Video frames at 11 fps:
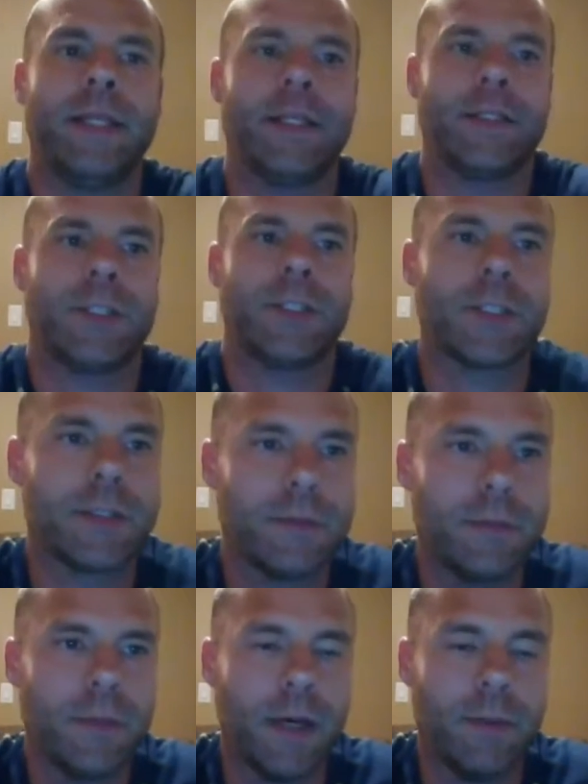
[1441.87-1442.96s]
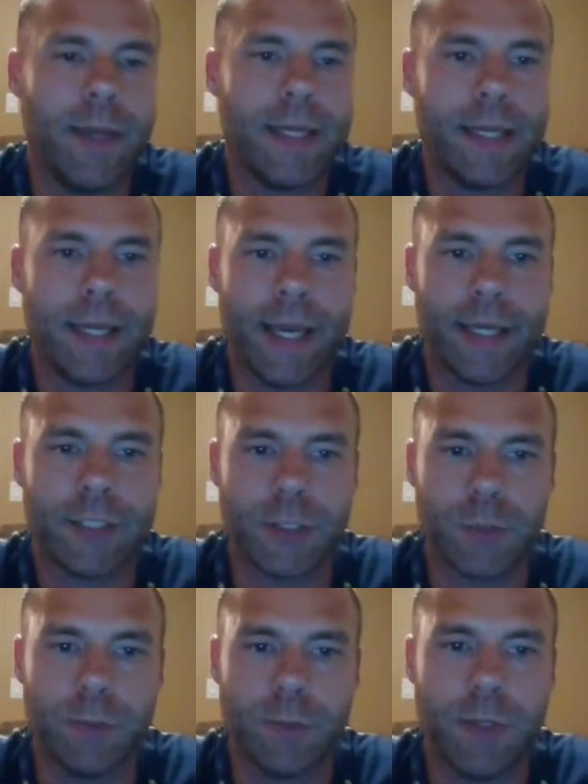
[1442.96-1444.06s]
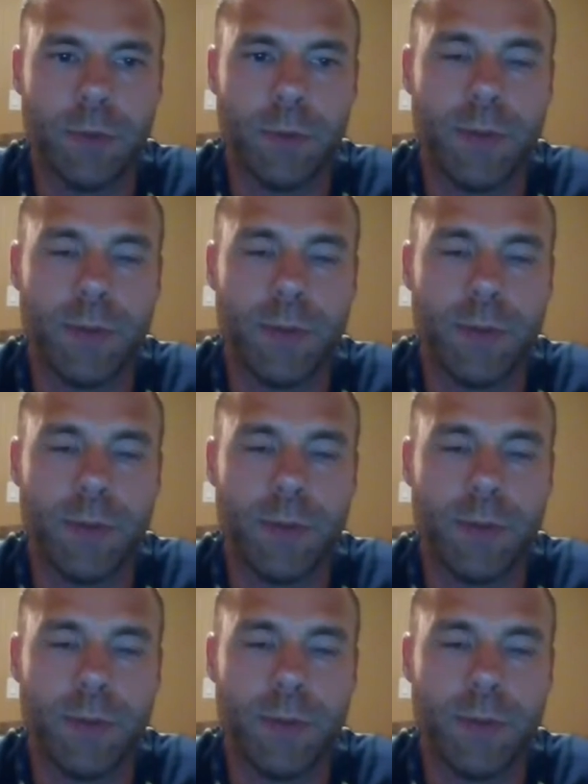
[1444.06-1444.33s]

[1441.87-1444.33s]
just making connections with people,